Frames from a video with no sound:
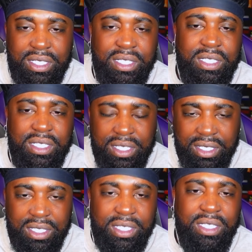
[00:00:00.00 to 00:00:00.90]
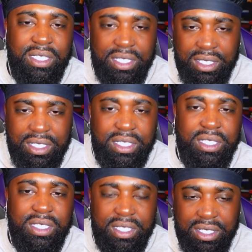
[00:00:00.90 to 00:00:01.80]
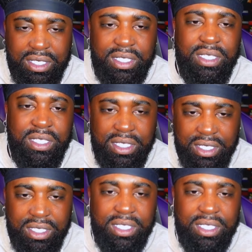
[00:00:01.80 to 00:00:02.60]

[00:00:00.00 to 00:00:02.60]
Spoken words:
New food fighter, Papa X, dog, it's that time.